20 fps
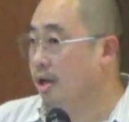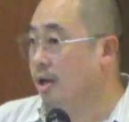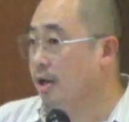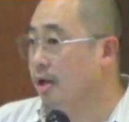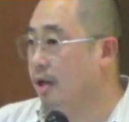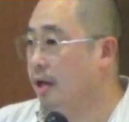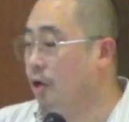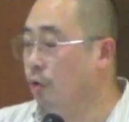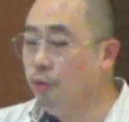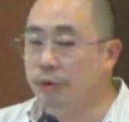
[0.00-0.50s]

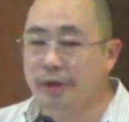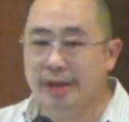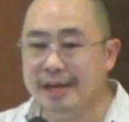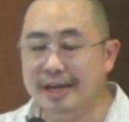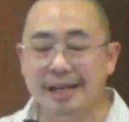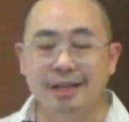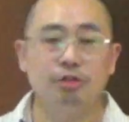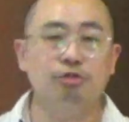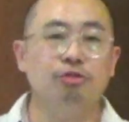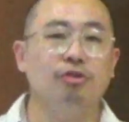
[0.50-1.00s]
Uh, we
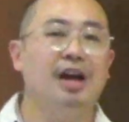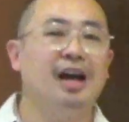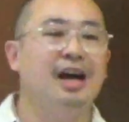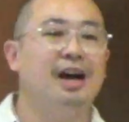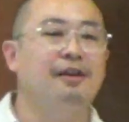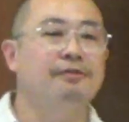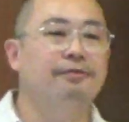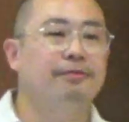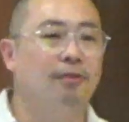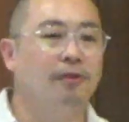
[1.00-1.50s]
need to
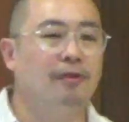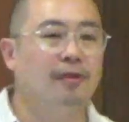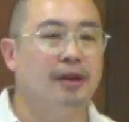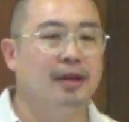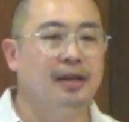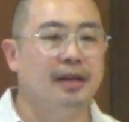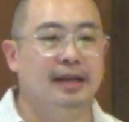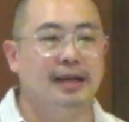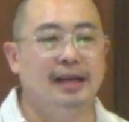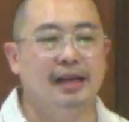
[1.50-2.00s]
have
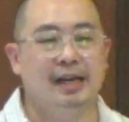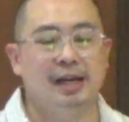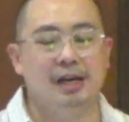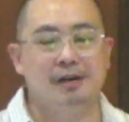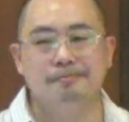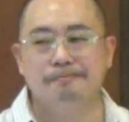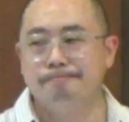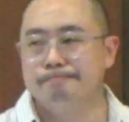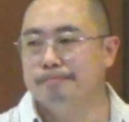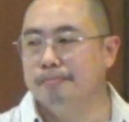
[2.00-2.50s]

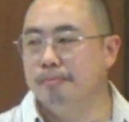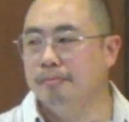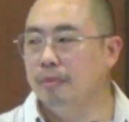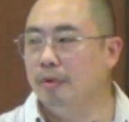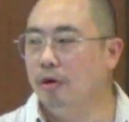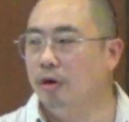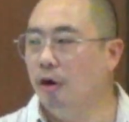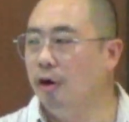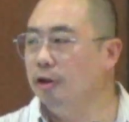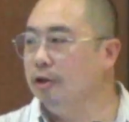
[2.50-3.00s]
um,
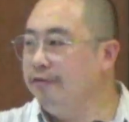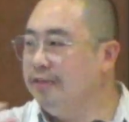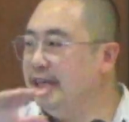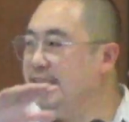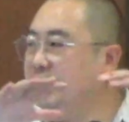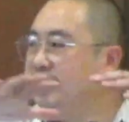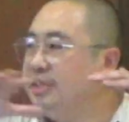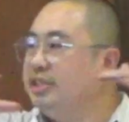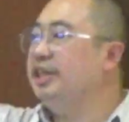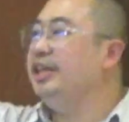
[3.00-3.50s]
all of these
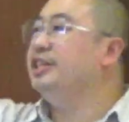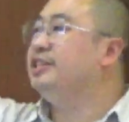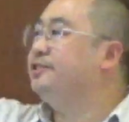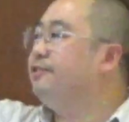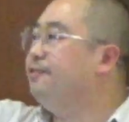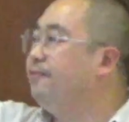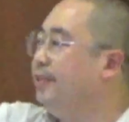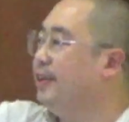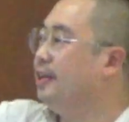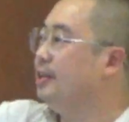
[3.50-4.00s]
seats
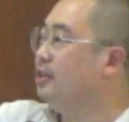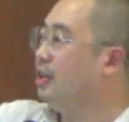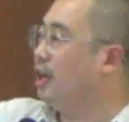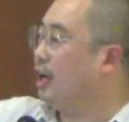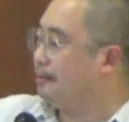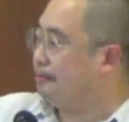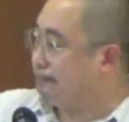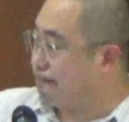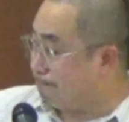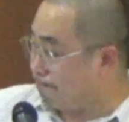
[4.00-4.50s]
filled
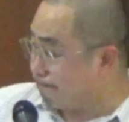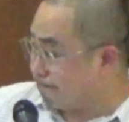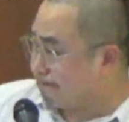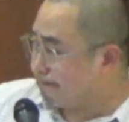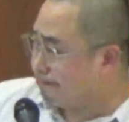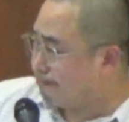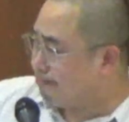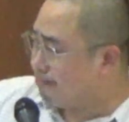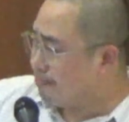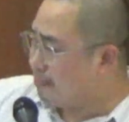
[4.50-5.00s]
up.
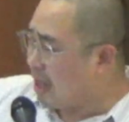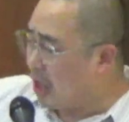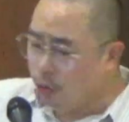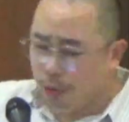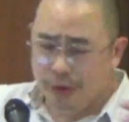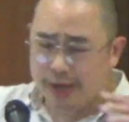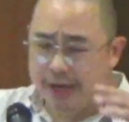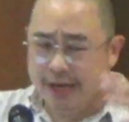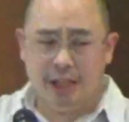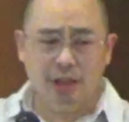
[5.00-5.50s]

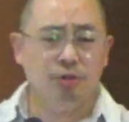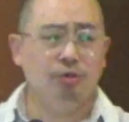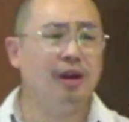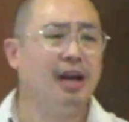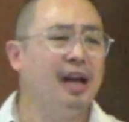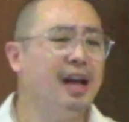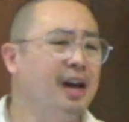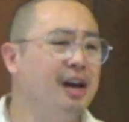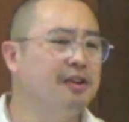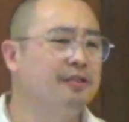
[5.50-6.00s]
We need to
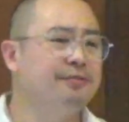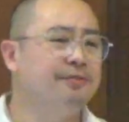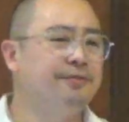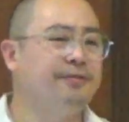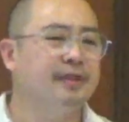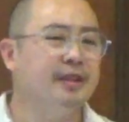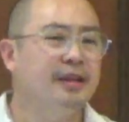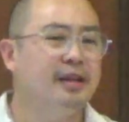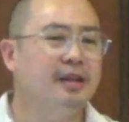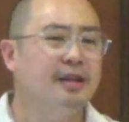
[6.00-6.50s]
have
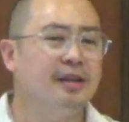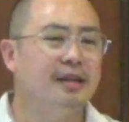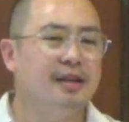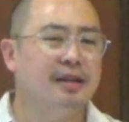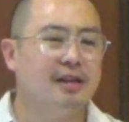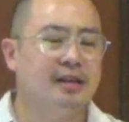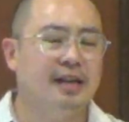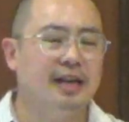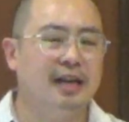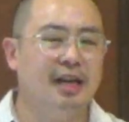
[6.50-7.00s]

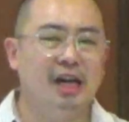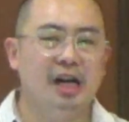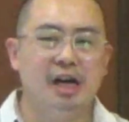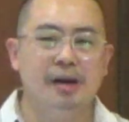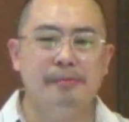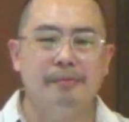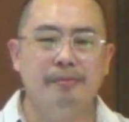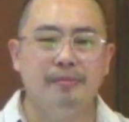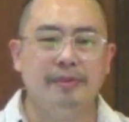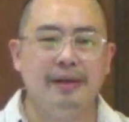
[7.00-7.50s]

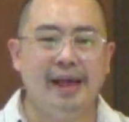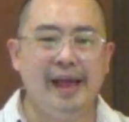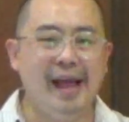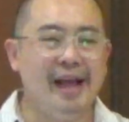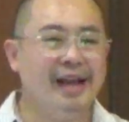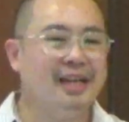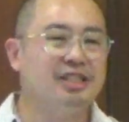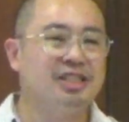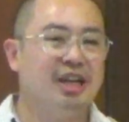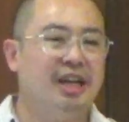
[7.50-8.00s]
um,
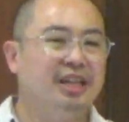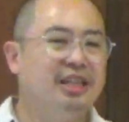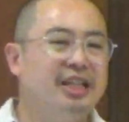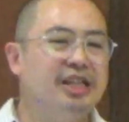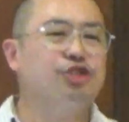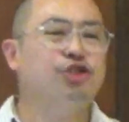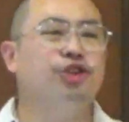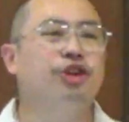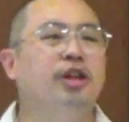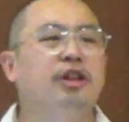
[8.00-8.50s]
X
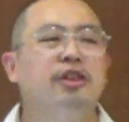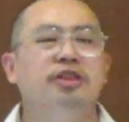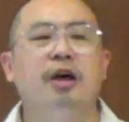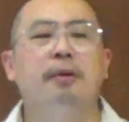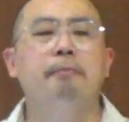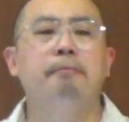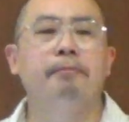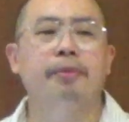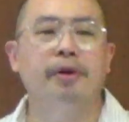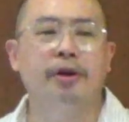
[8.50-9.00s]
additional
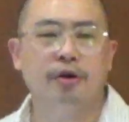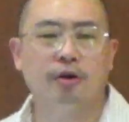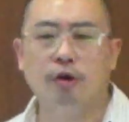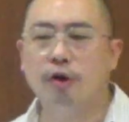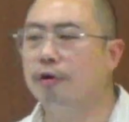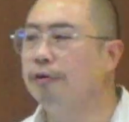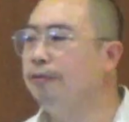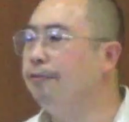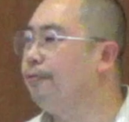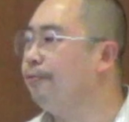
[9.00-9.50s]
number
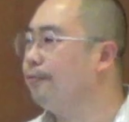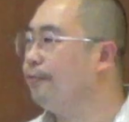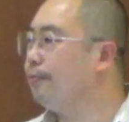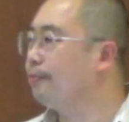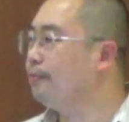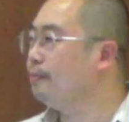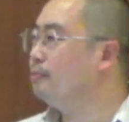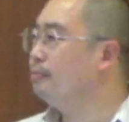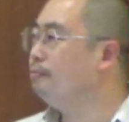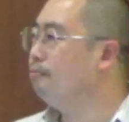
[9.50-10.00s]
of
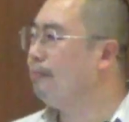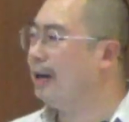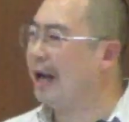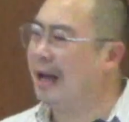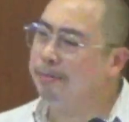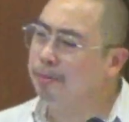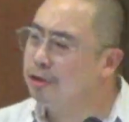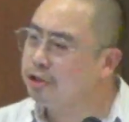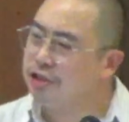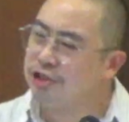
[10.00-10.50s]

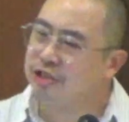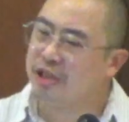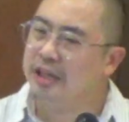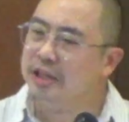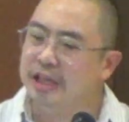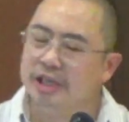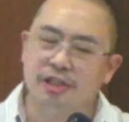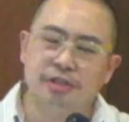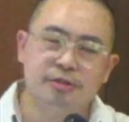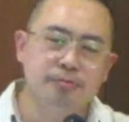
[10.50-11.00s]
Bible
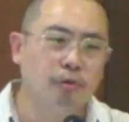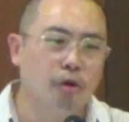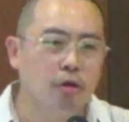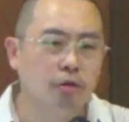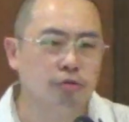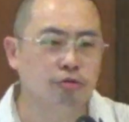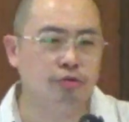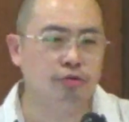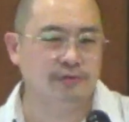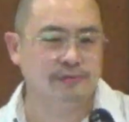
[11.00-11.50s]
study small
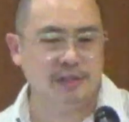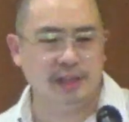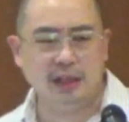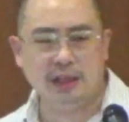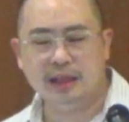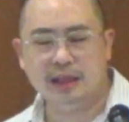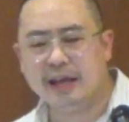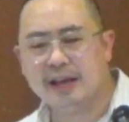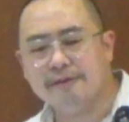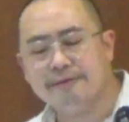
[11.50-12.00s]
groups and
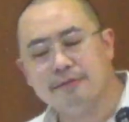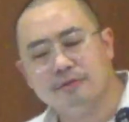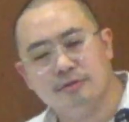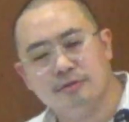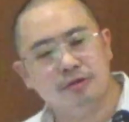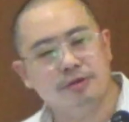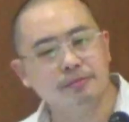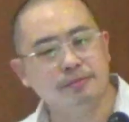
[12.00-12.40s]
life groups